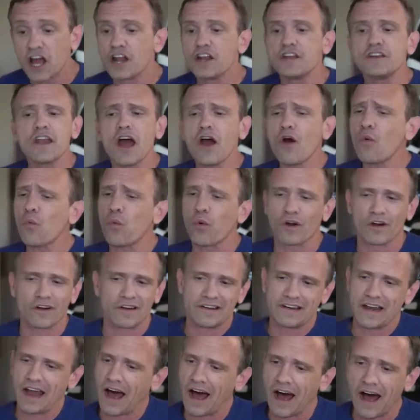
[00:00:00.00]
No, we're
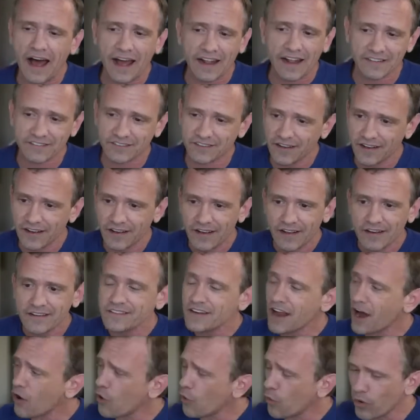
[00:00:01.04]
not.
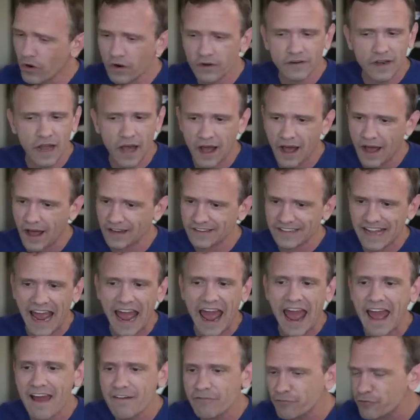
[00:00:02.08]
No, we're not.
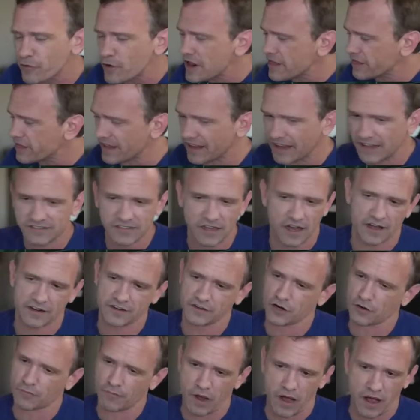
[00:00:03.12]
Everything is
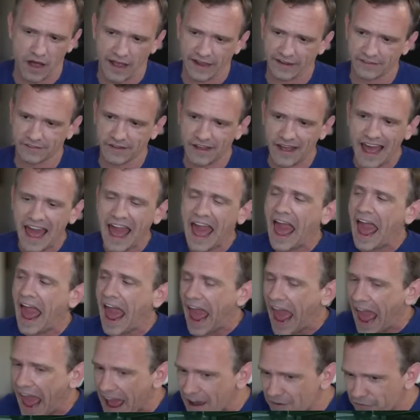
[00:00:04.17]
undermined.
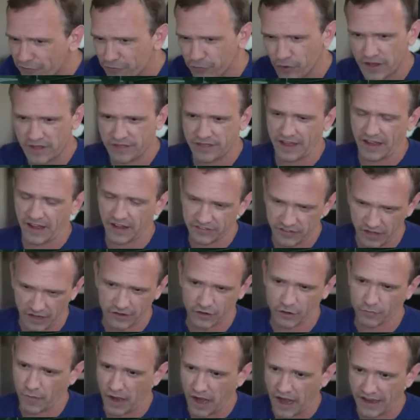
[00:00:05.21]
Everything is
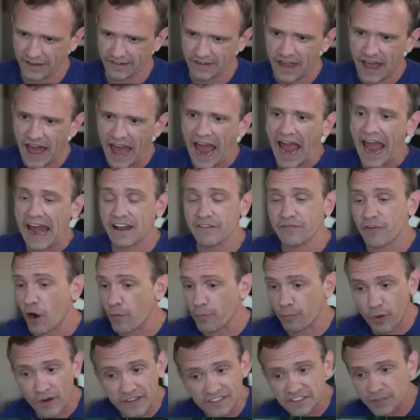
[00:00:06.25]
undermined. And if our
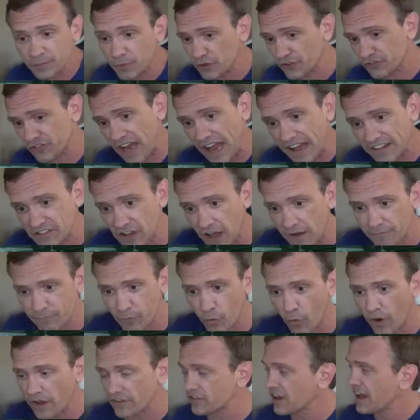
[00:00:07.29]
principal stands up
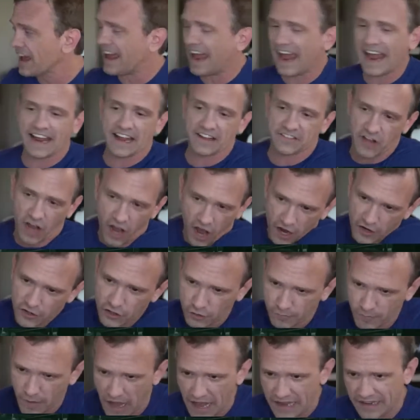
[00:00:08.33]
for us, it gets
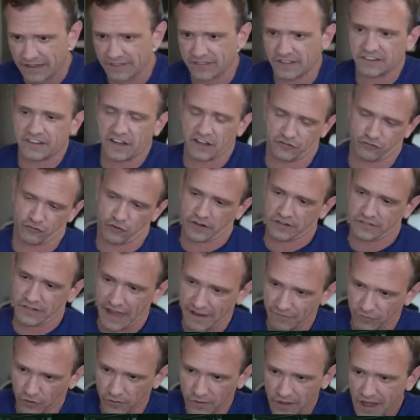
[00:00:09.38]
undermined at the district
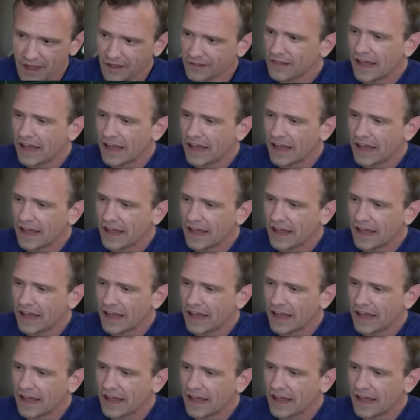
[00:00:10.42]
level.